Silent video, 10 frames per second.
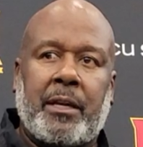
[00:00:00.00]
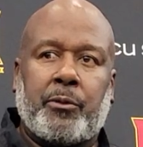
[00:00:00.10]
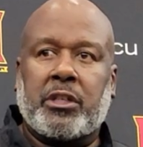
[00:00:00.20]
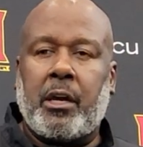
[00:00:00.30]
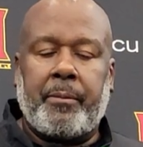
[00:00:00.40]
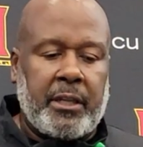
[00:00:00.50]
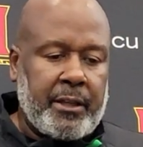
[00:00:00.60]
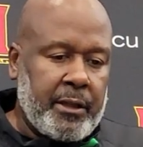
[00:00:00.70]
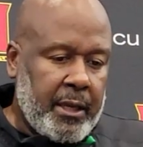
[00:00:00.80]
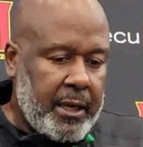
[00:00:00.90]
that was coming
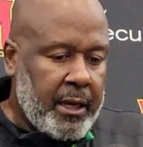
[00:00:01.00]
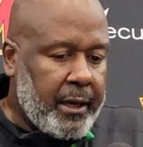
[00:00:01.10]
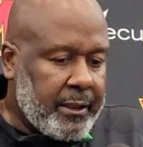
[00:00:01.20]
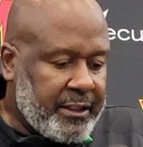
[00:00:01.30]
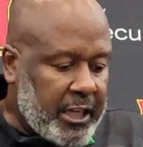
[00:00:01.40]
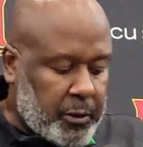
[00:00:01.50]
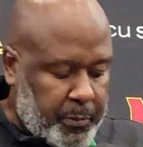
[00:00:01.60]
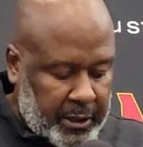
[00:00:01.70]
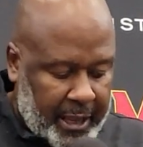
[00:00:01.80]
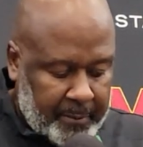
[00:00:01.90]
in
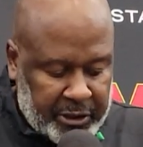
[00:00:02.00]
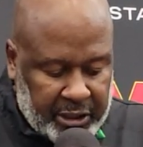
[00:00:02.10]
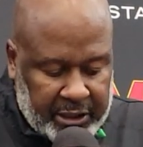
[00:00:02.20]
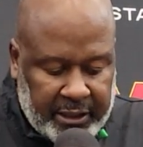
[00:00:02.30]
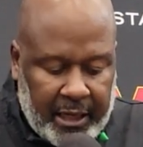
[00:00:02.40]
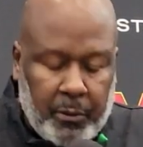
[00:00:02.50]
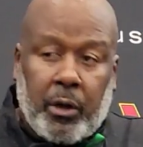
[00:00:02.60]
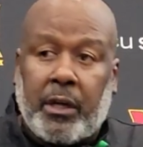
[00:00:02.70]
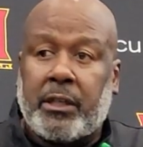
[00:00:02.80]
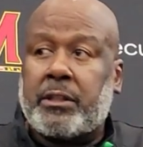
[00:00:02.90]
desperate like Michigan State
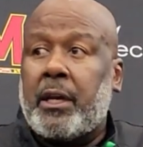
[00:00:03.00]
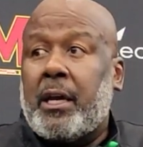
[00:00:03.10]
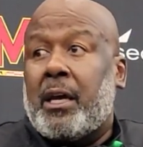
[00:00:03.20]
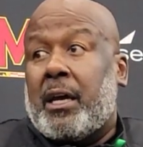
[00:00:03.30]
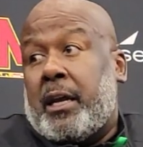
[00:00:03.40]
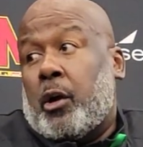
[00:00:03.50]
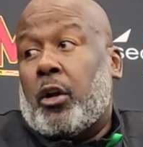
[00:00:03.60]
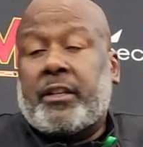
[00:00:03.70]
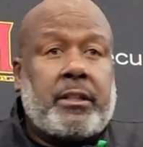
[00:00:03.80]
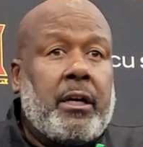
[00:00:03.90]
was. And
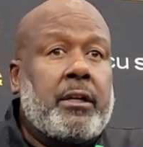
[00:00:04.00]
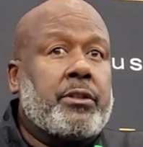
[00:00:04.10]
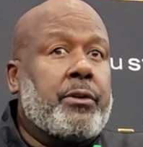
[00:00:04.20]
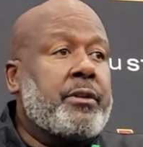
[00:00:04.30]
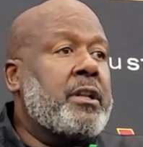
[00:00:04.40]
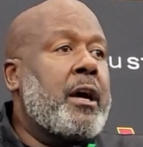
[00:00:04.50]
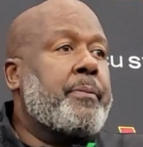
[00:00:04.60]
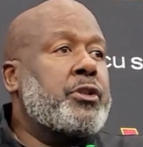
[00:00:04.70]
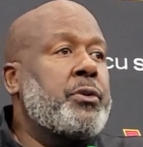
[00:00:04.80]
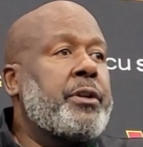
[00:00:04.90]
all it's done is earn us an
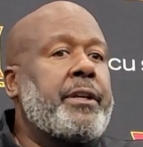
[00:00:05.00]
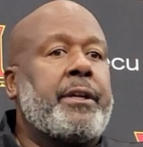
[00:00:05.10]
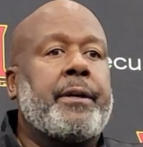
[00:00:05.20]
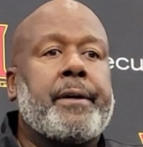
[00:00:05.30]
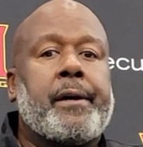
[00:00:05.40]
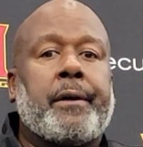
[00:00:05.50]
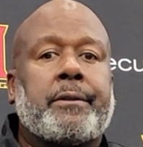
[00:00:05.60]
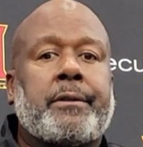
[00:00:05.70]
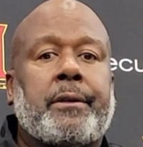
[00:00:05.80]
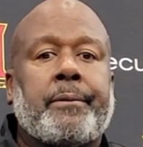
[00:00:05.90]
opportunity
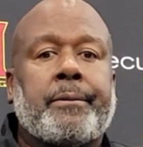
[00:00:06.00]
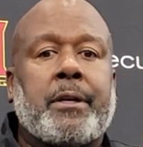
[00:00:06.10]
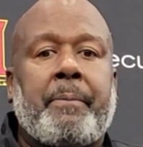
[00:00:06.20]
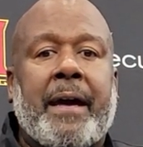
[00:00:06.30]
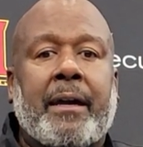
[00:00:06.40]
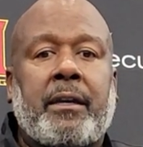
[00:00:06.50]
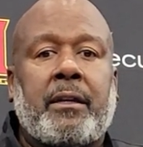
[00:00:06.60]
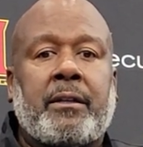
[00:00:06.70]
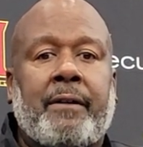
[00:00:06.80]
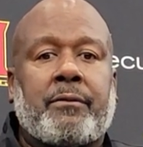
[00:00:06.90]
to come back
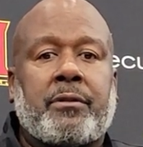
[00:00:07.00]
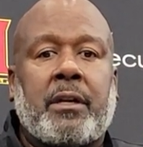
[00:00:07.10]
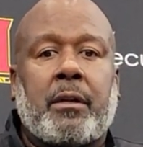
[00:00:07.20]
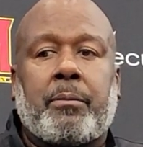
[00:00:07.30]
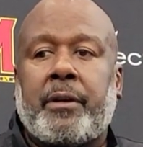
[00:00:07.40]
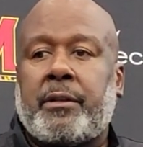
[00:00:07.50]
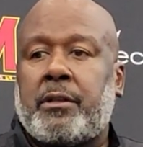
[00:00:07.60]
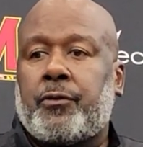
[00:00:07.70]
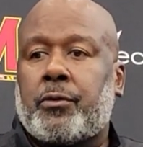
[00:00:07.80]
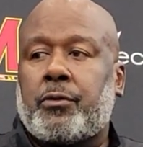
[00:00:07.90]
in after celebrating
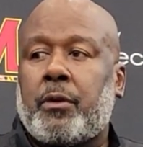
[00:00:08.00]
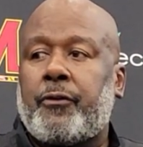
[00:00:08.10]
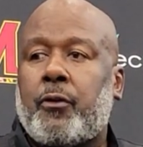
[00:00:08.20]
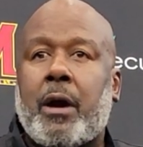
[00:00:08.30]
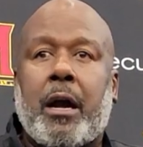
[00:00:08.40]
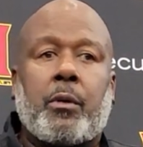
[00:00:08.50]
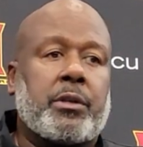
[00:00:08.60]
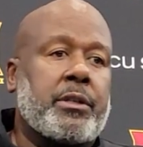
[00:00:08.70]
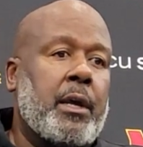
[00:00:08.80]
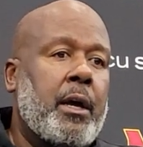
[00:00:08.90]
this for 24
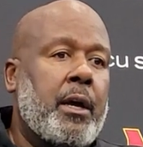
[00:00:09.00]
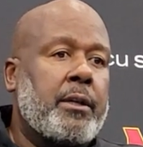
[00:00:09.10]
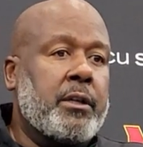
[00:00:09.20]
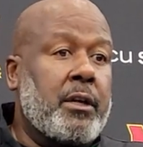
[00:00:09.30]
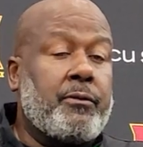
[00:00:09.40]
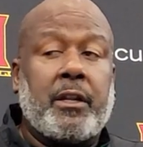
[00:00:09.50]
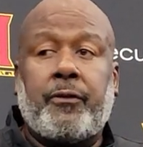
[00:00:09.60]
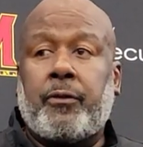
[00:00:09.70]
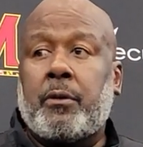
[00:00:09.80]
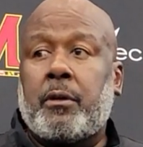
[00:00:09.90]
hours to get ready
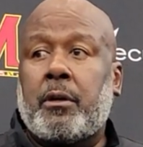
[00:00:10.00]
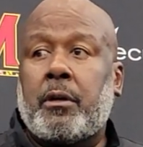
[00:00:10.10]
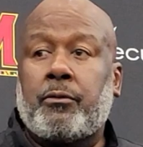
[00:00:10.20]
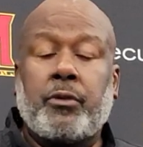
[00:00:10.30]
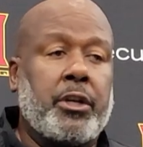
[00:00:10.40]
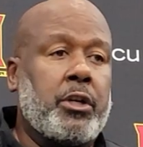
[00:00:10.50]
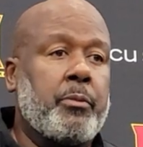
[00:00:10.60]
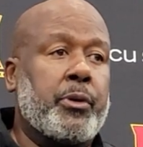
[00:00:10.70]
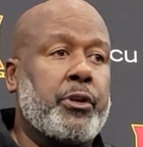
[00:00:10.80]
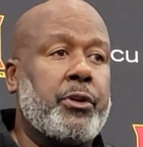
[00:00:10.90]
for a really
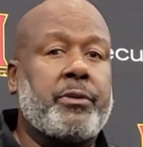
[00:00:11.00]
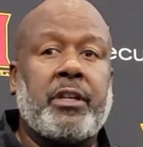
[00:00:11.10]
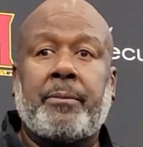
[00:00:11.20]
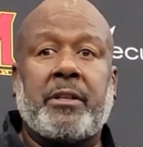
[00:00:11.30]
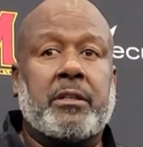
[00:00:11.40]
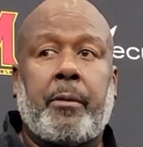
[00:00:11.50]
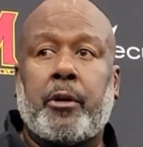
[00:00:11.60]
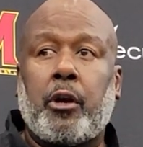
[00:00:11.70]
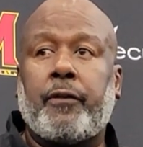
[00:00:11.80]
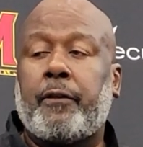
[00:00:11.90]
good Purdue team that's
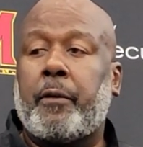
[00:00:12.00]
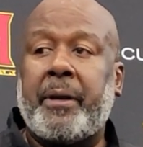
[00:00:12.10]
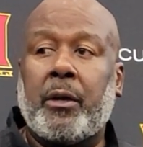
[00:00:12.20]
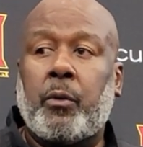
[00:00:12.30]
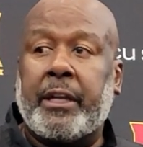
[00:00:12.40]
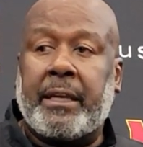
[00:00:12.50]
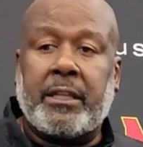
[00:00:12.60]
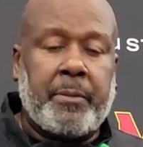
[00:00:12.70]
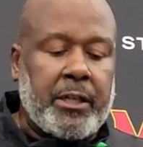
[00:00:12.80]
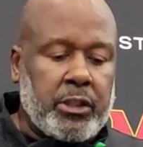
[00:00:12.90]
coming off of a big win
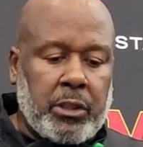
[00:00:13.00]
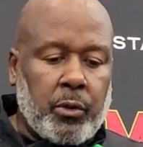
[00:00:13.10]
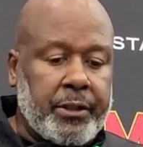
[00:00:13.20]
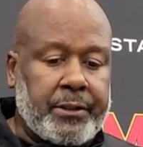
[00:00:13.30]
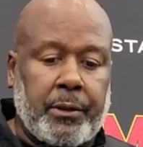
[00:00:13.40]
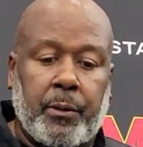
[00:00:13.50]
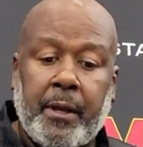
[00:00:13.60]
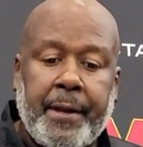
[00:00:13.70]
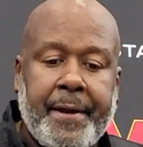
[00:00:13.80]
against Minnesota. So